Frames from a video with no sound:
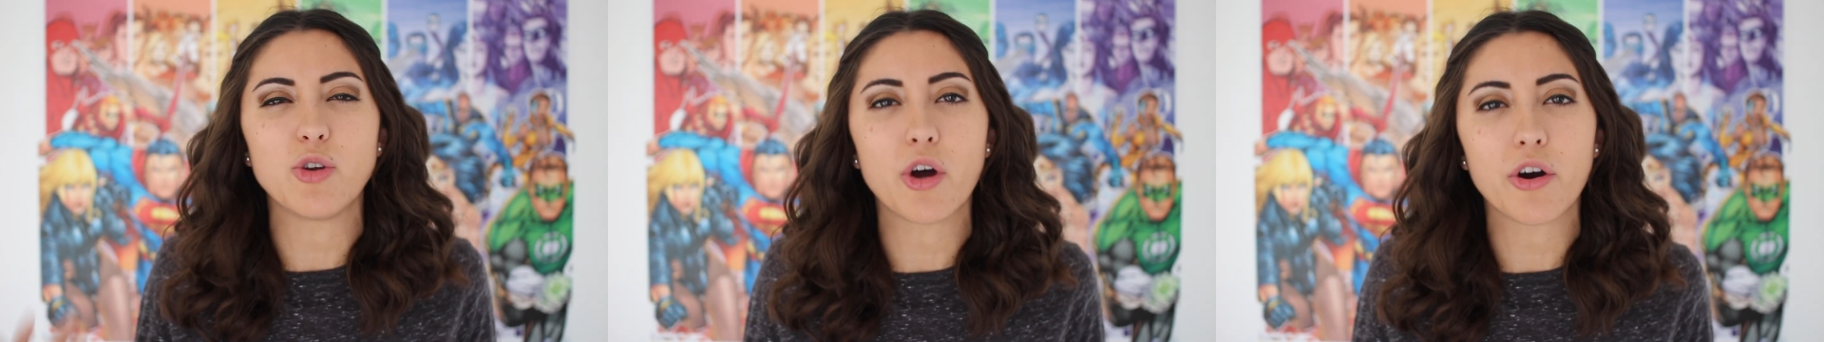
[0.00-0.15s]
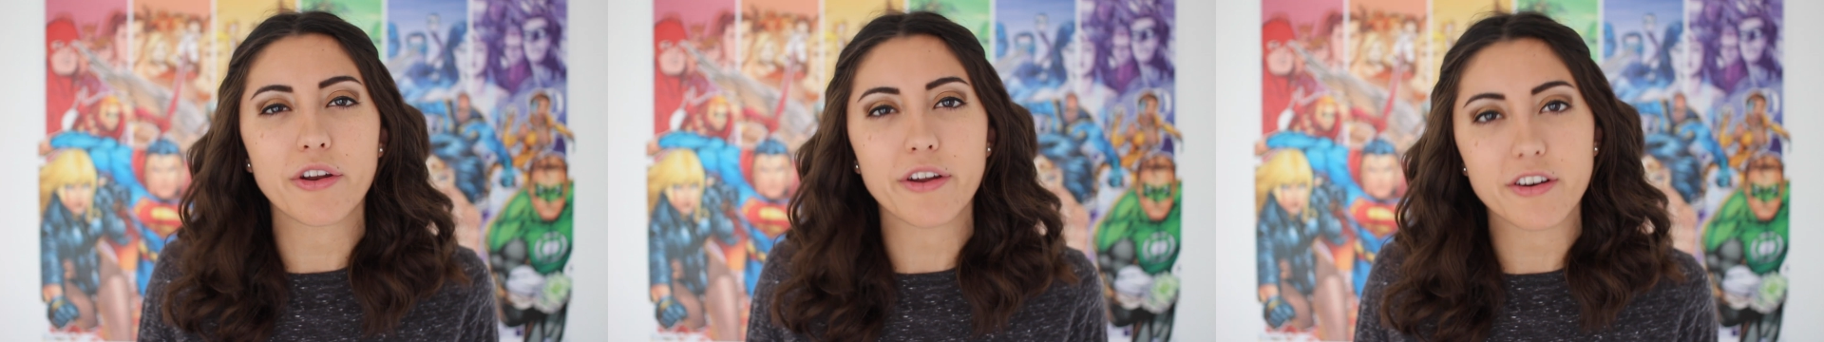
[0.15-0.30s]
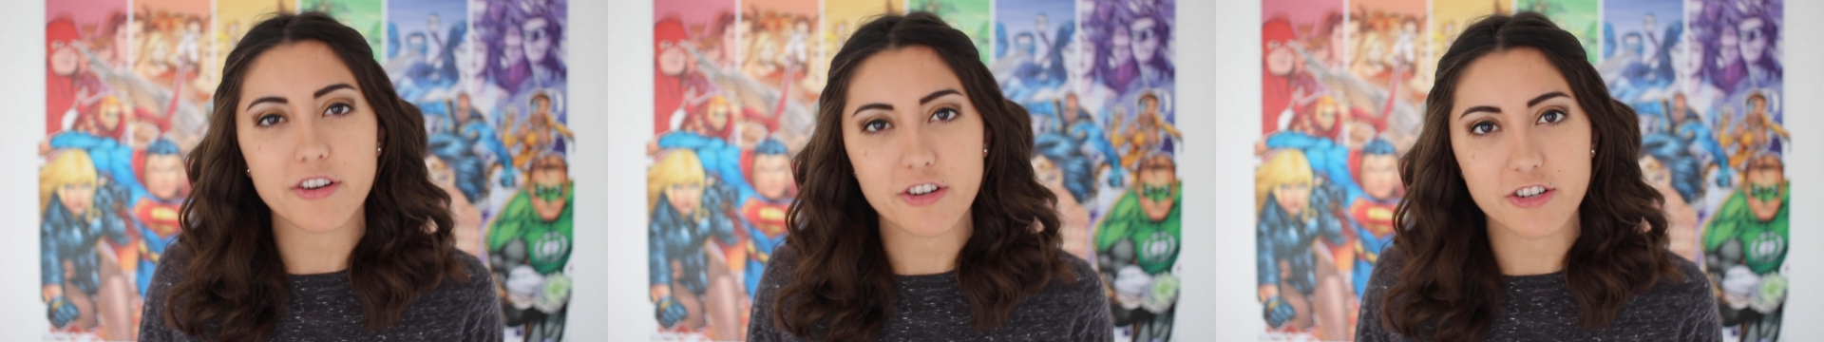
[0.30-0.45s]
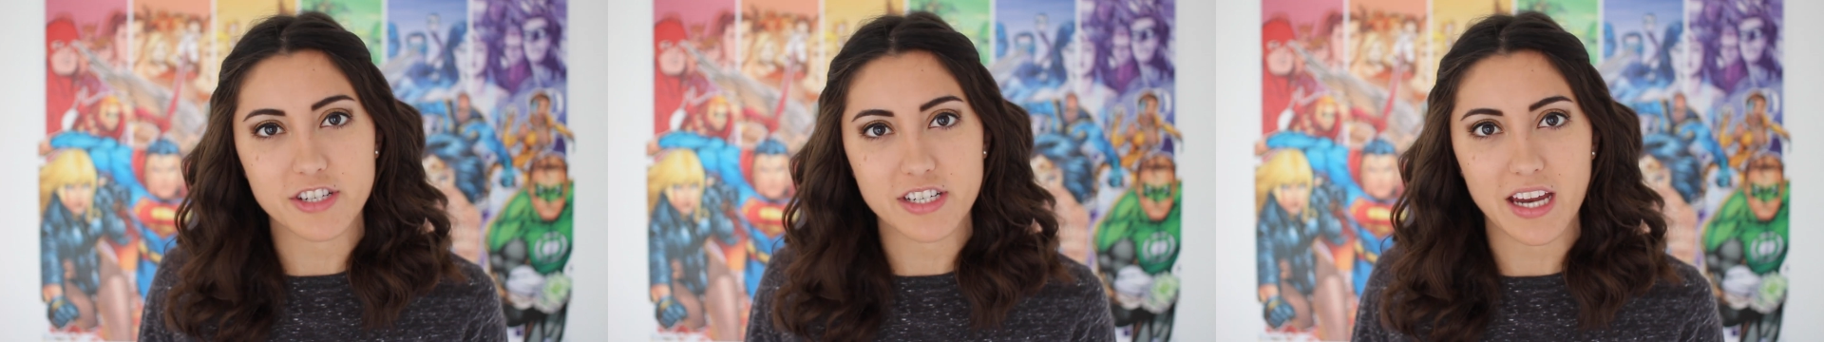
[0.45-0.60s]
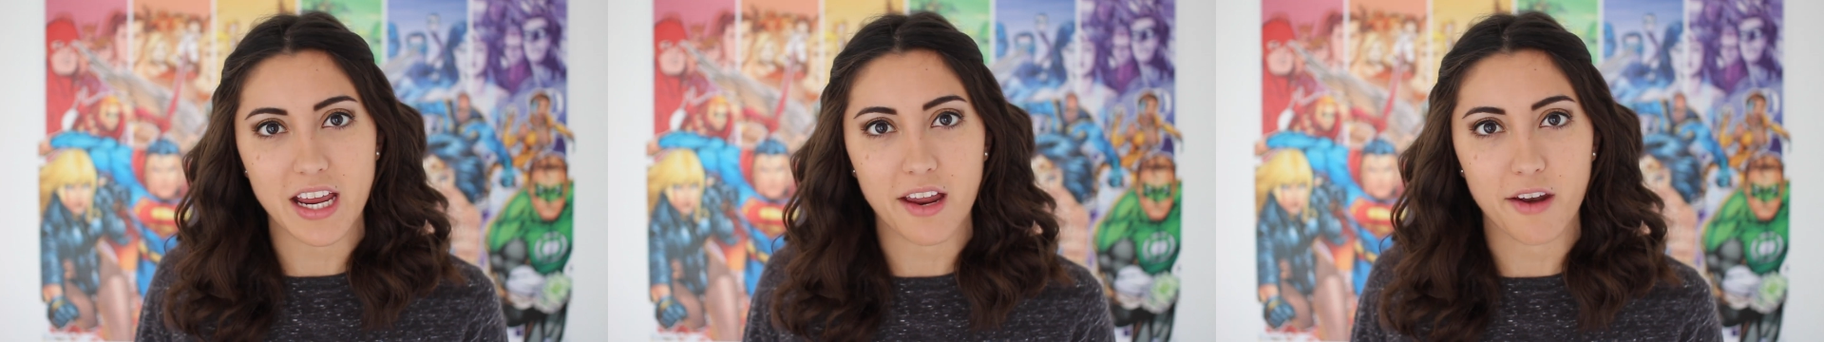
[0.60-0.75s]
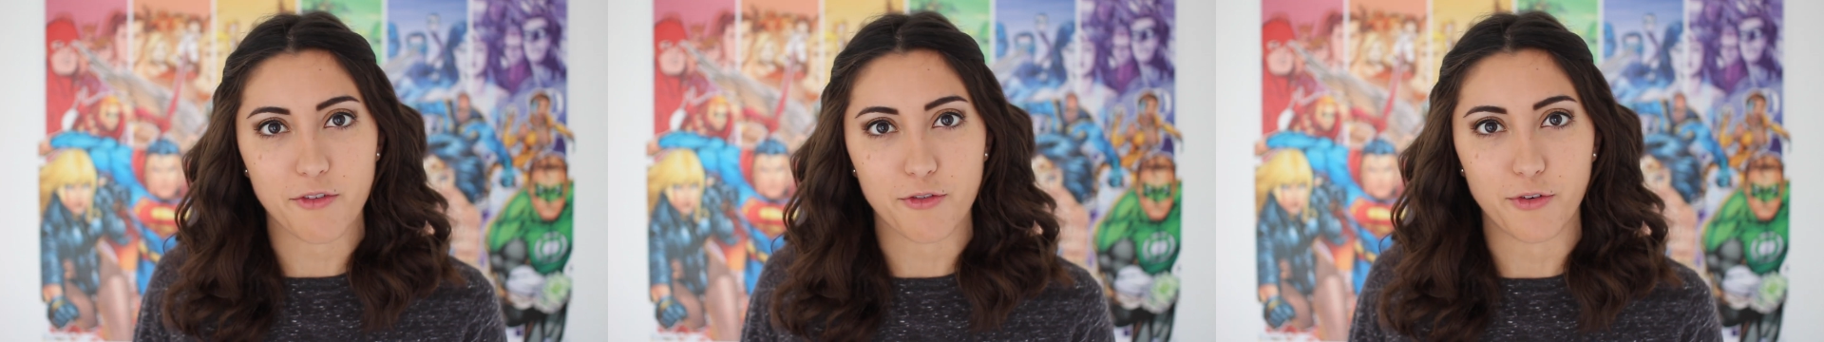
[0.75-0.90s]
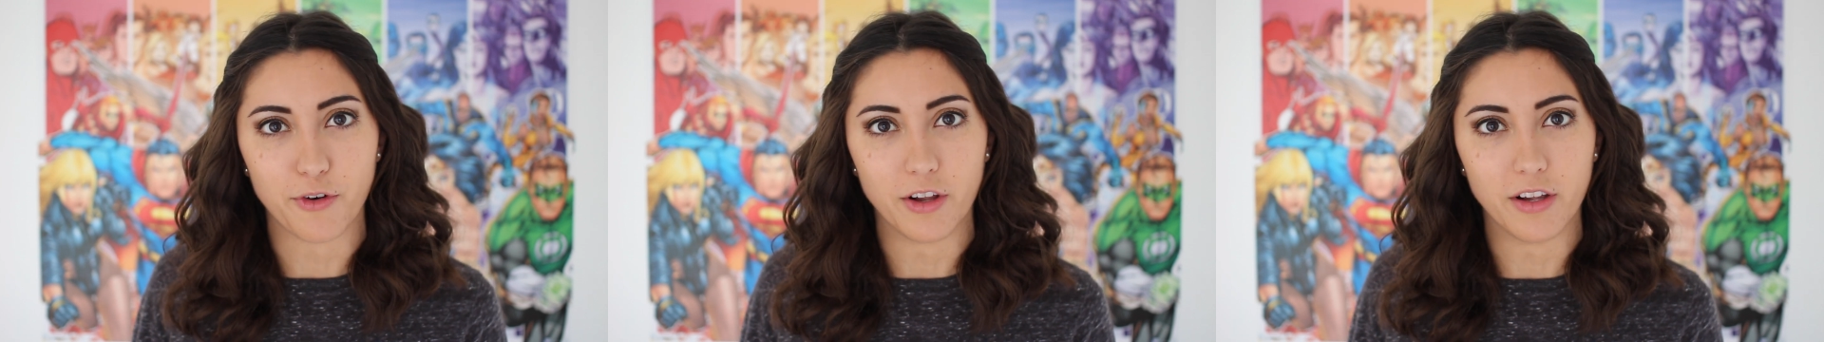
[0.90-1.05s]
don't
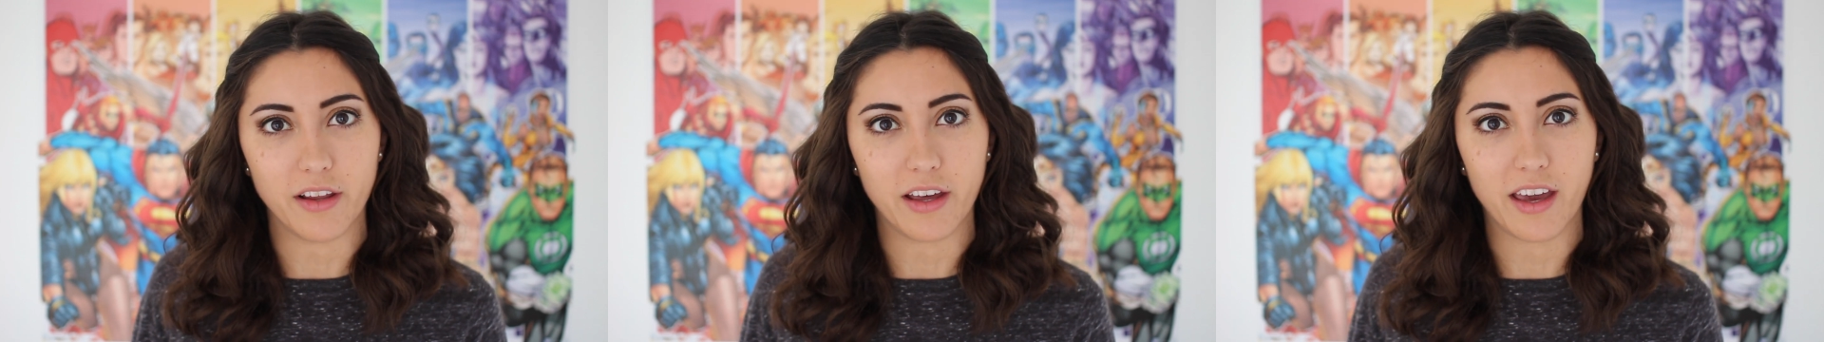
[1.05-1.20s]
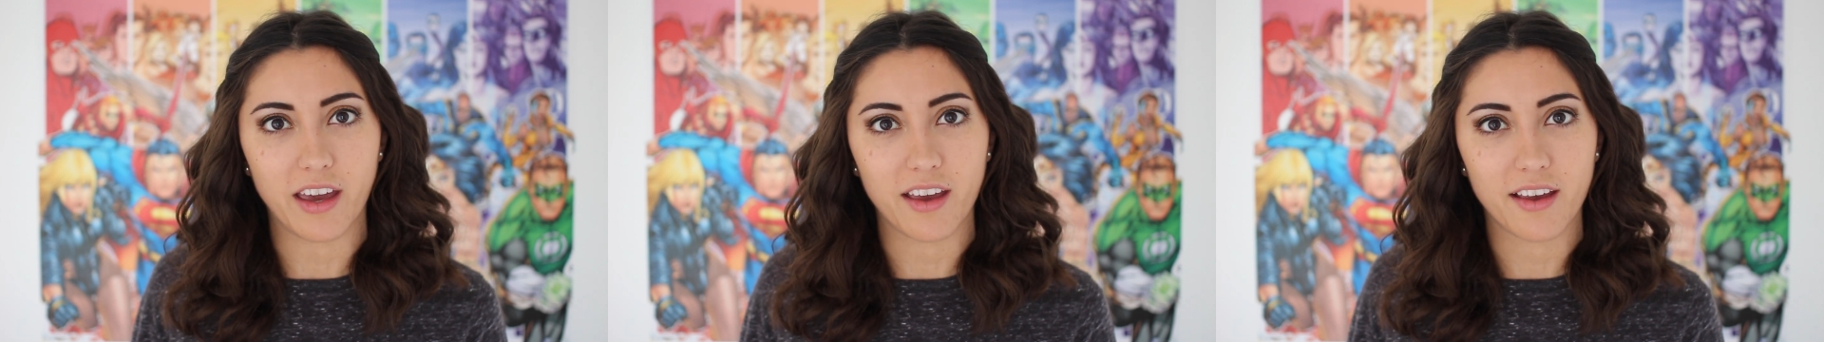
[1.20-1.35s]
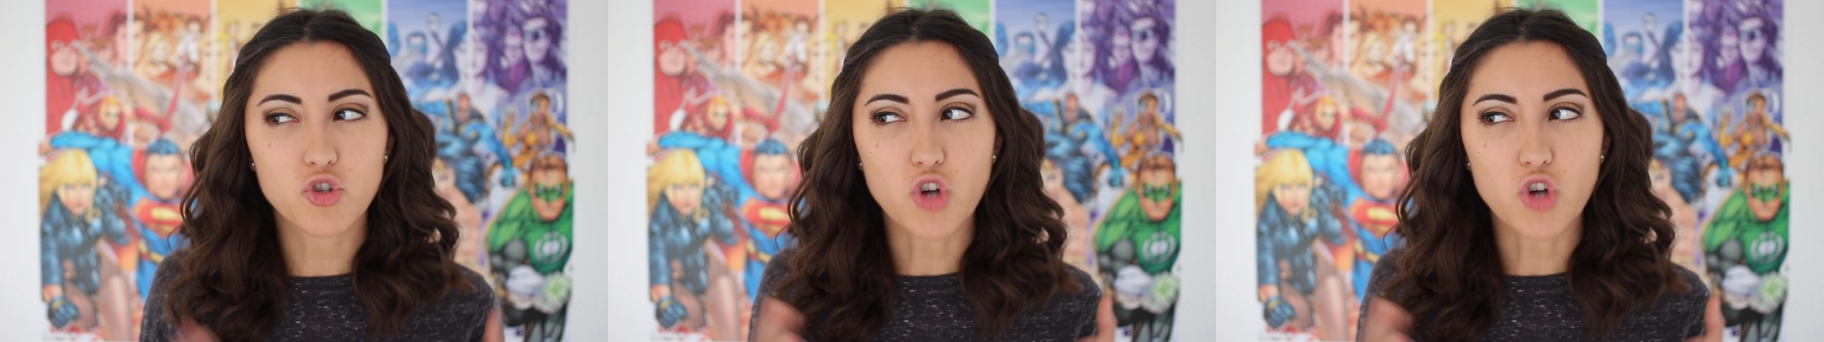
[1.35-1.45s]
understand fully.